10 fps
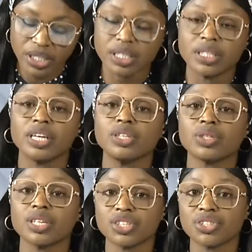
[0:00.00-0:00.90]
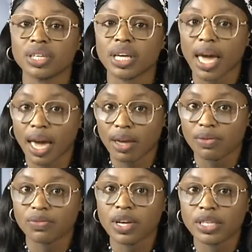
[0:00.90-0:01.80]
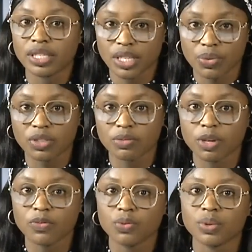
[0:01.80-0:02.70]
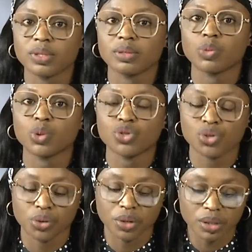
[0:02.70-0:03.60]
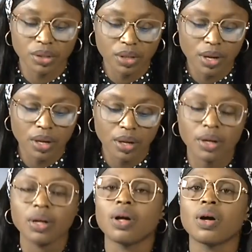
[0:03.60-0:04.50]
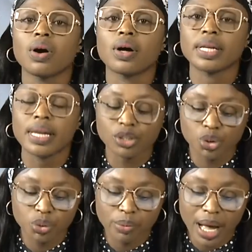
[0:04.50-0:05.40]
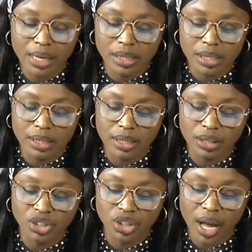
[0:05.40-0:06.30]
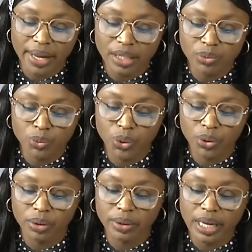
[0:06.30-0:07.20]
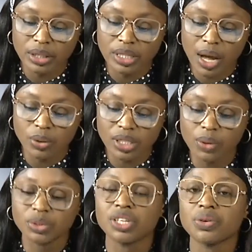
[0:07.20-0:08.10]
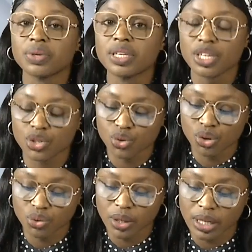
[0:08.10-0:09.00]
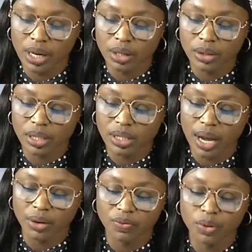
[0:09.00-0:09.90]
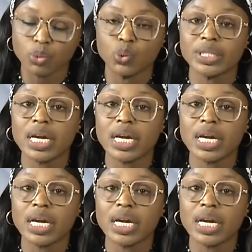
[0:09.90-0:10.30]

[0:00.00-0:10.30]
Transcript: in Indonesian cave. Stay with me for there's more stories. On electoral matters, a giant mural in downtown Tehran is usually a good sign of the mood